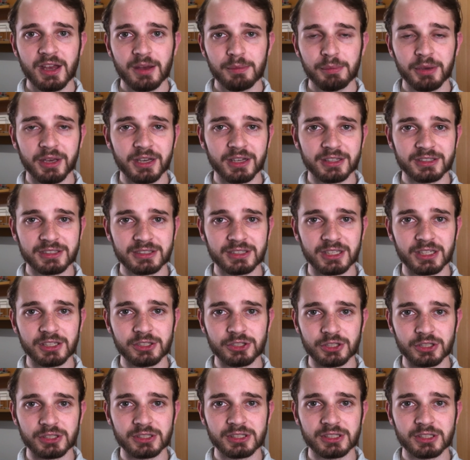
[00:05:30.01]
because they
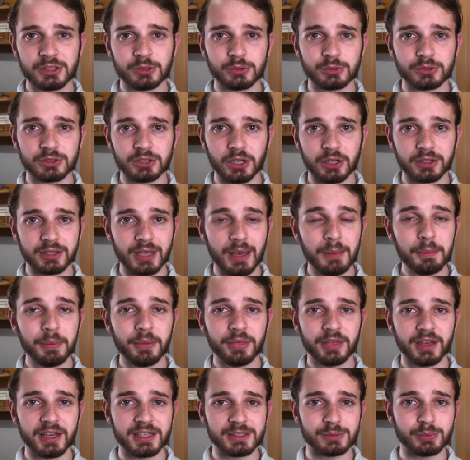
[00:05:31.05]
just could not
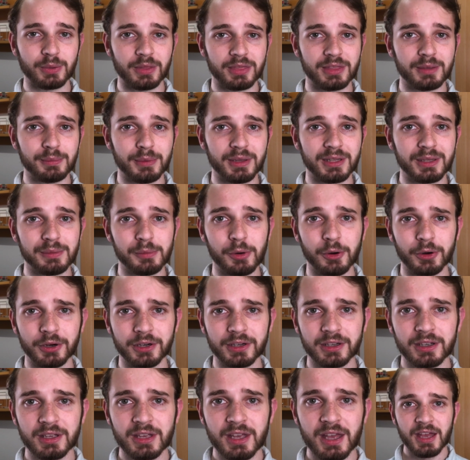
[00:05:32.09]
empathize with them anymore.